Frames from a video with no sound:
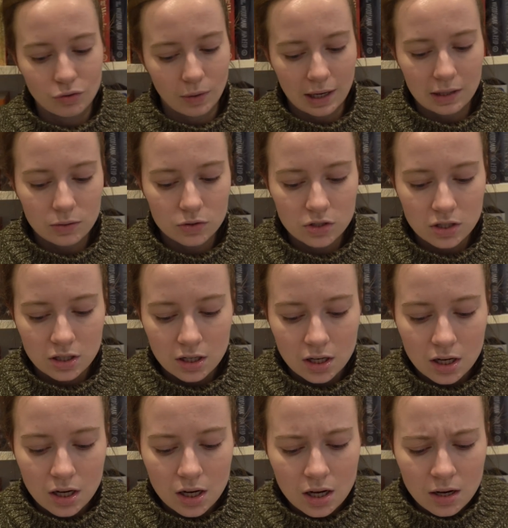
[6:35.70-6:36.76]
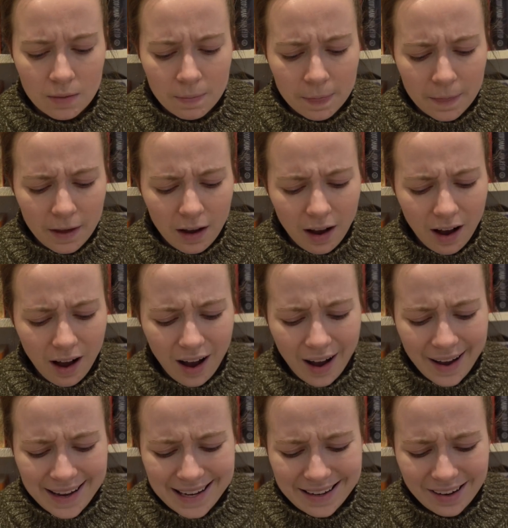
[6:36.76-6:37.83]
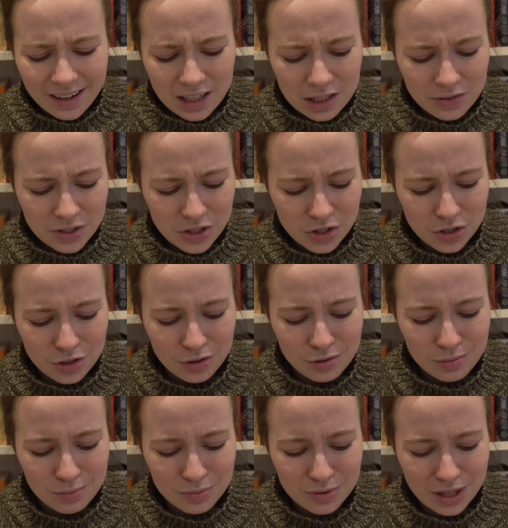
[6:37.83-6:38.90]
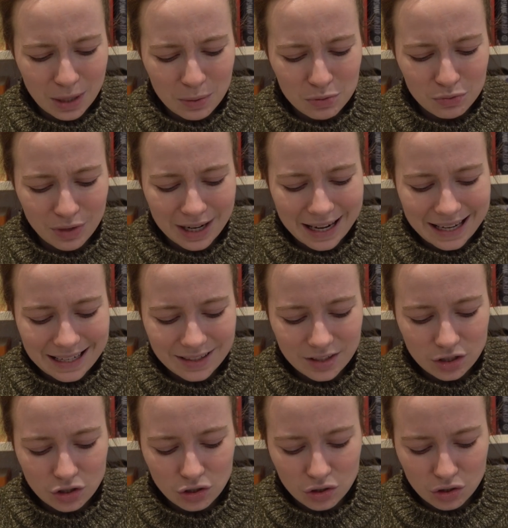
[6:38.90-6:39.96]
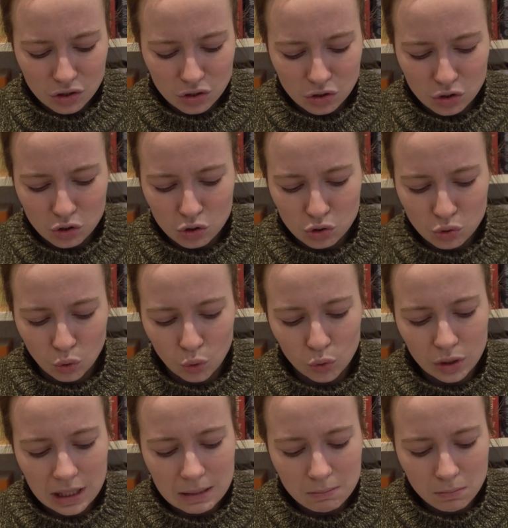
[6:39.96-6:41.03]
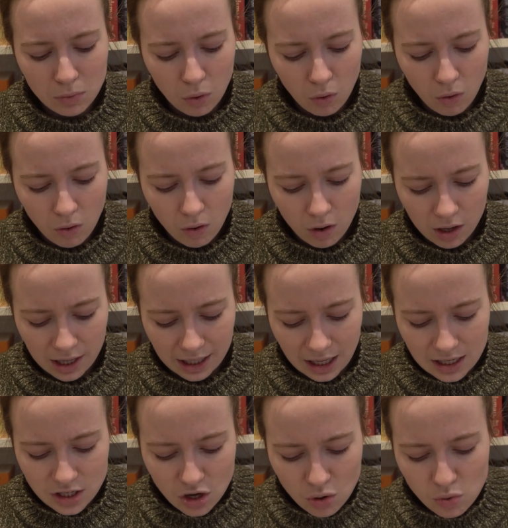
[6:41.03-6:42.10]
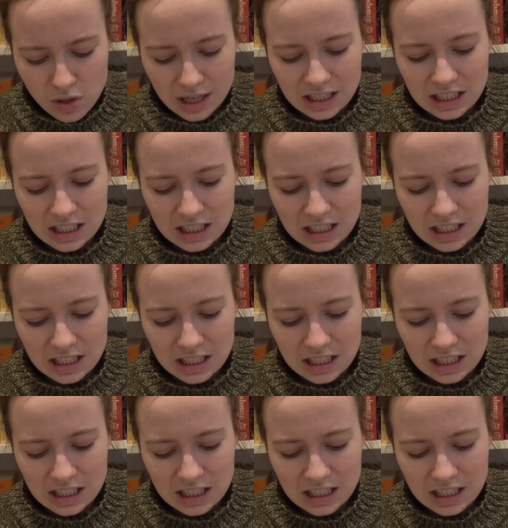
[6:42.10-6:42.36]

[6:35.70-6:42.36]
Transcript: throughout. I kind of assumed they would relate to the story more. Like, I know they're